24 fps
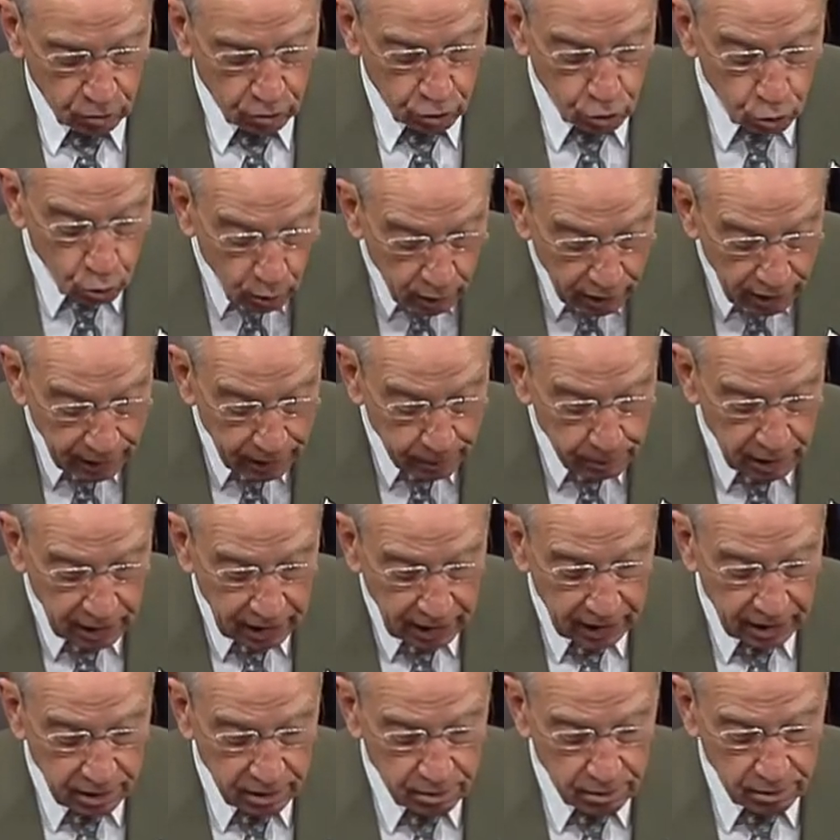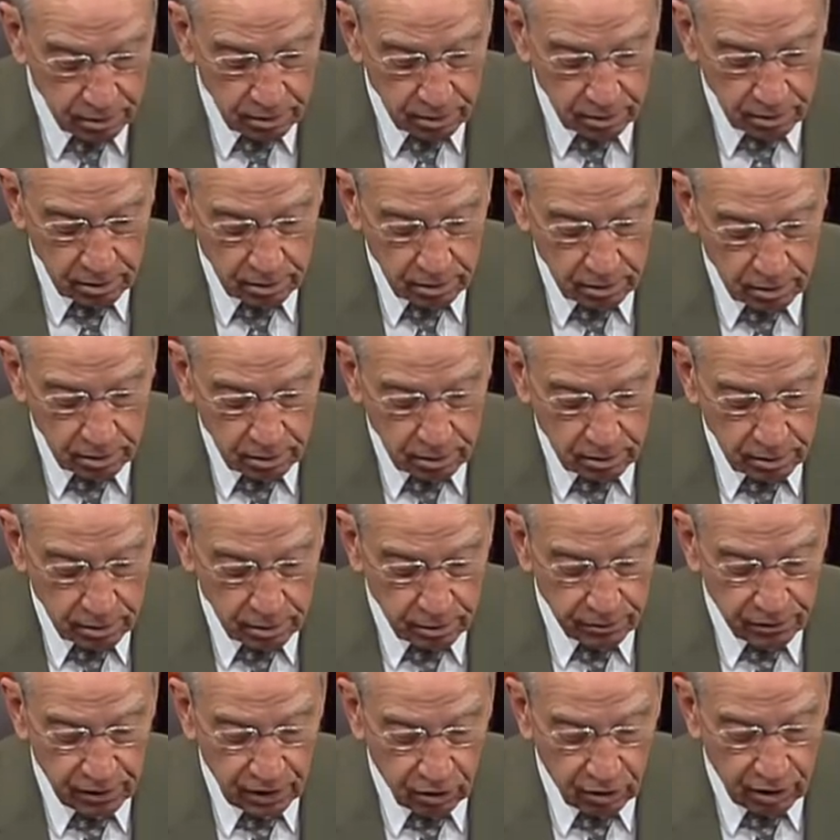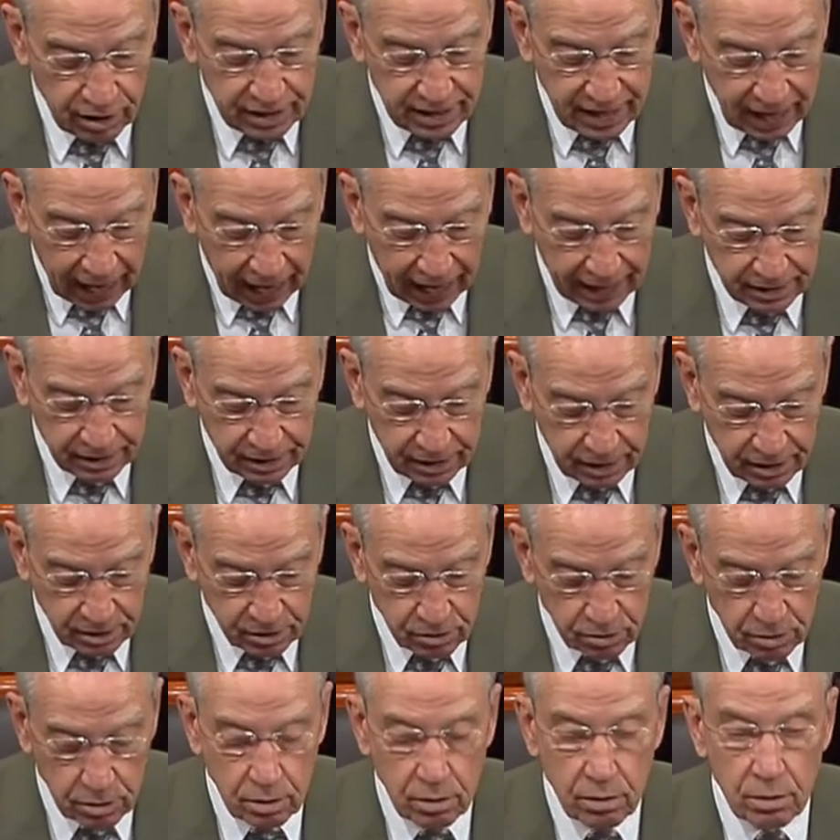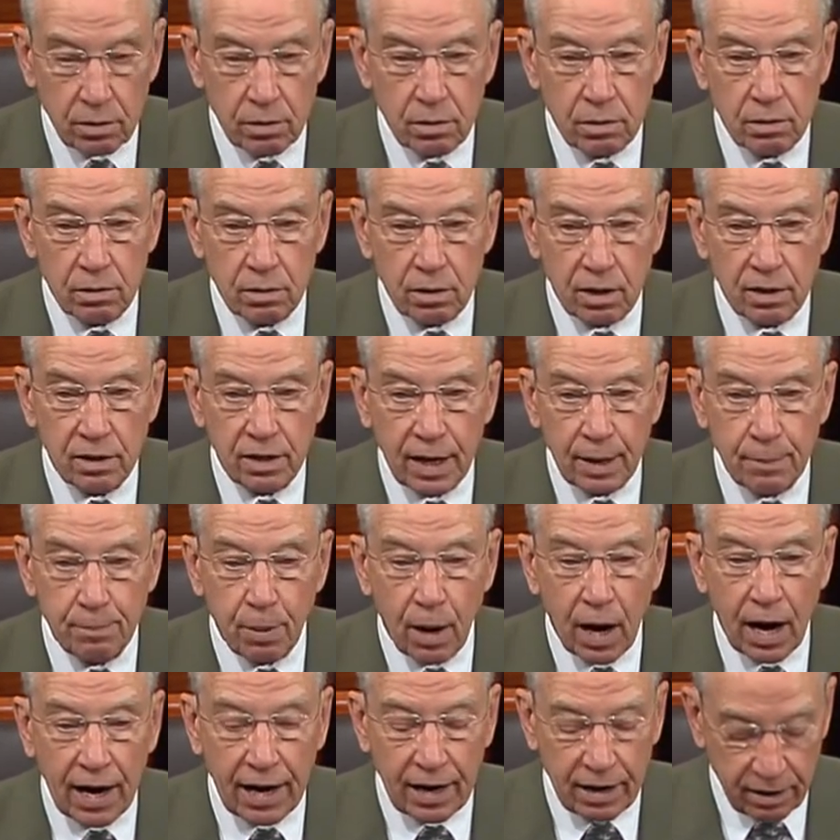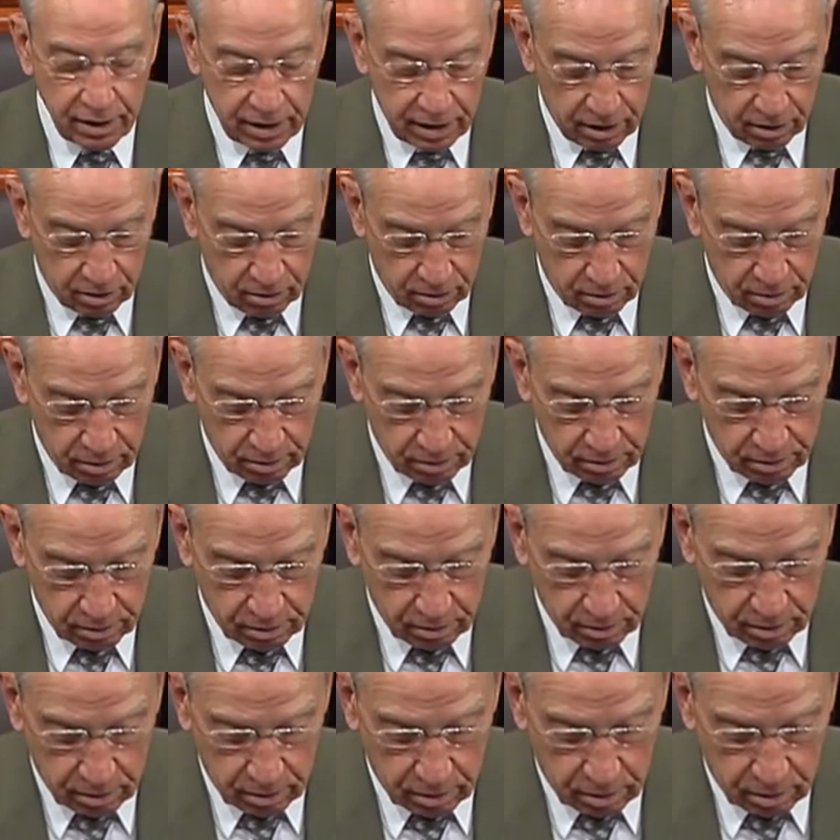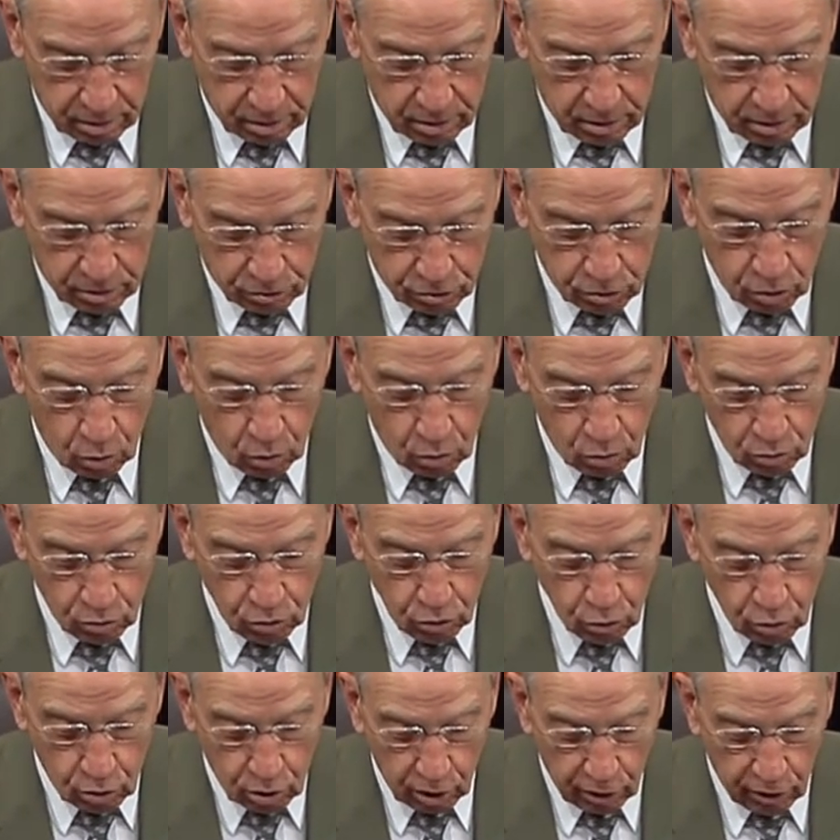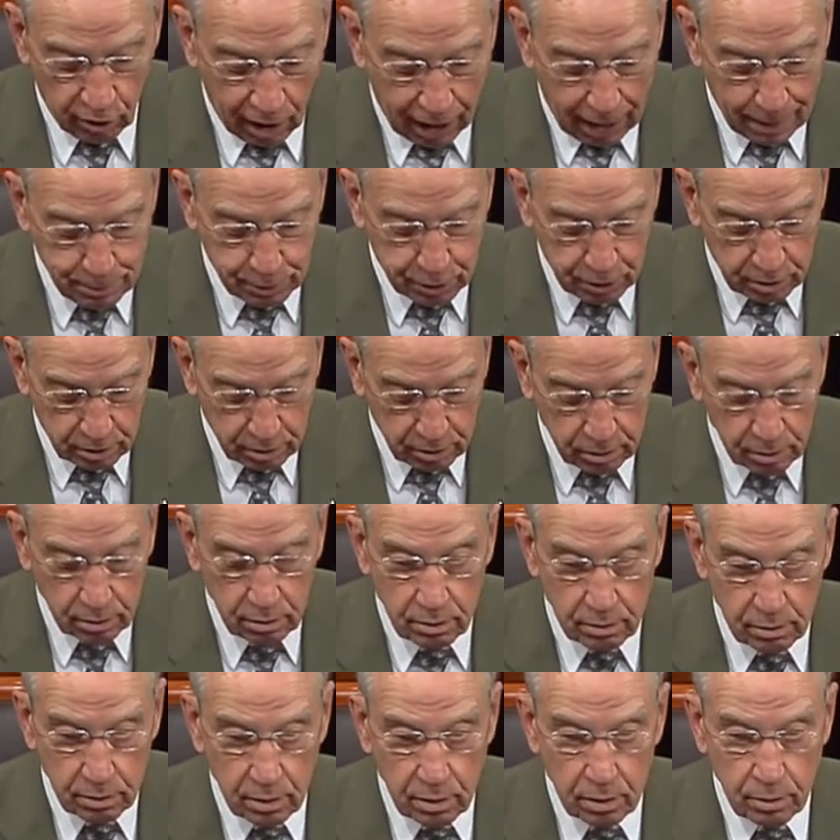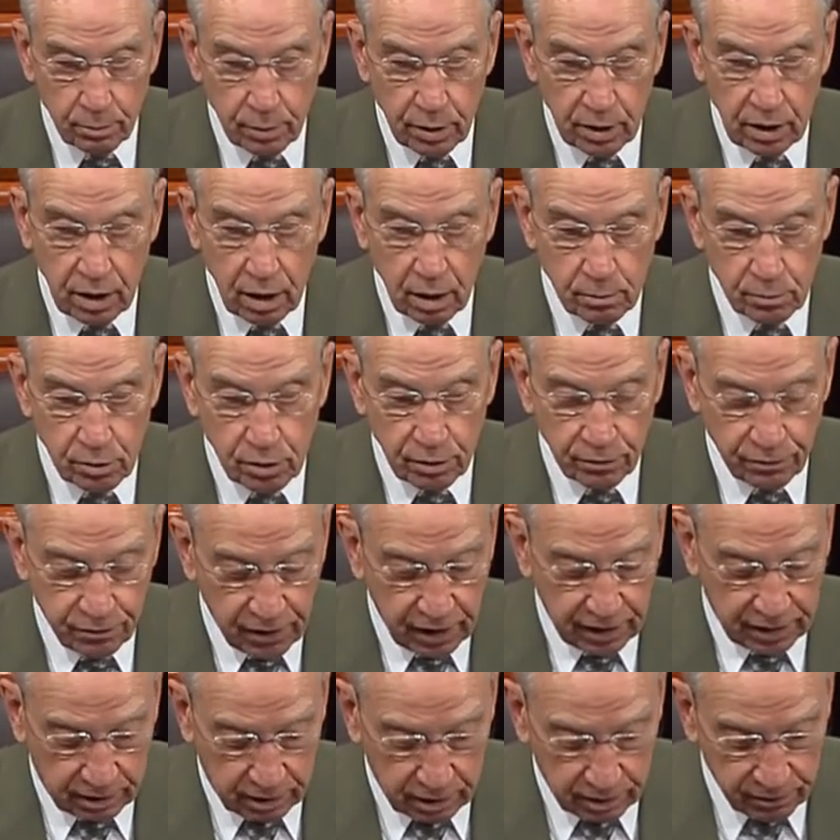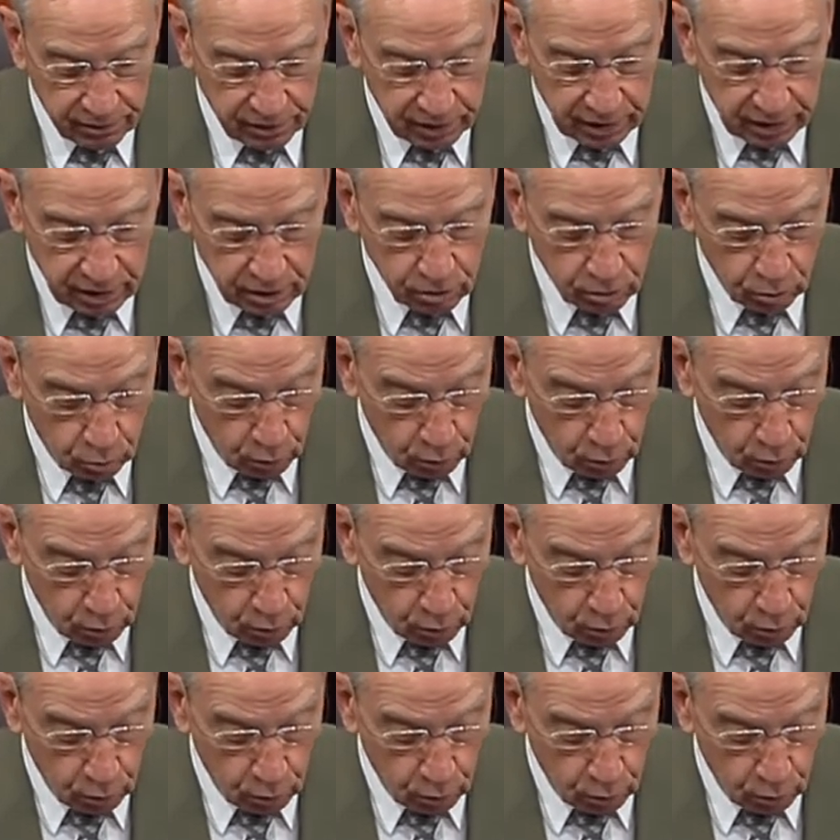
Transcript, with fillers: to eliminate the very tactics that they pioneered. So nuclear option becomes effectively the